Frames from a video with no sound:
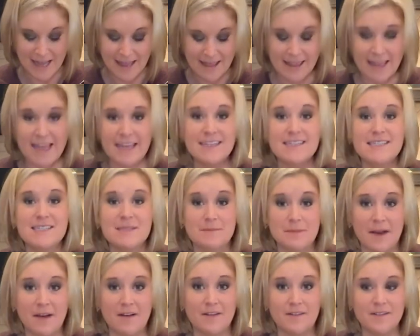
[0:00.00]
It
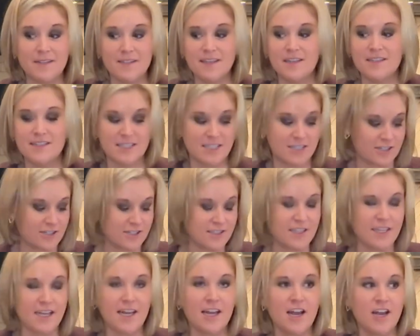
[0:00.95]
smells
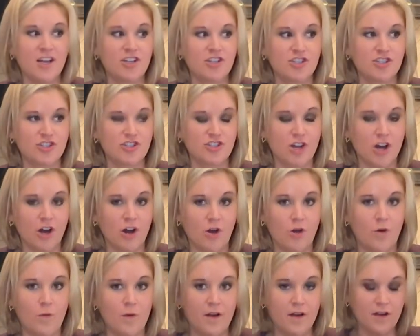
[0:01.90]
seriously
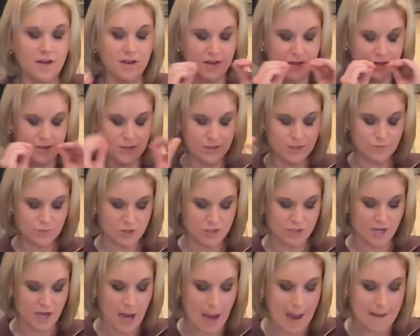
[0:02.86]
so
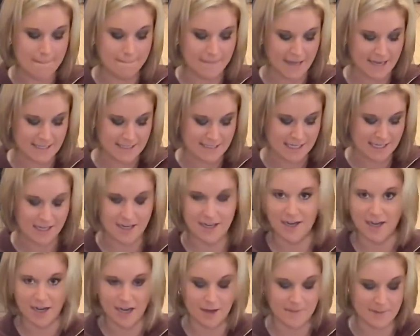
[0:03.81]
amazing,
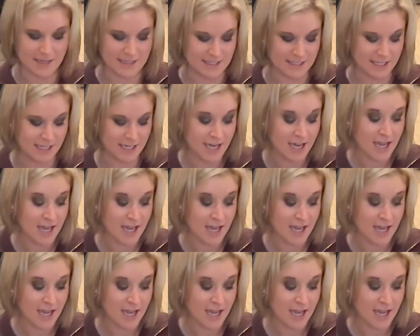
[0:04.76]
amazing.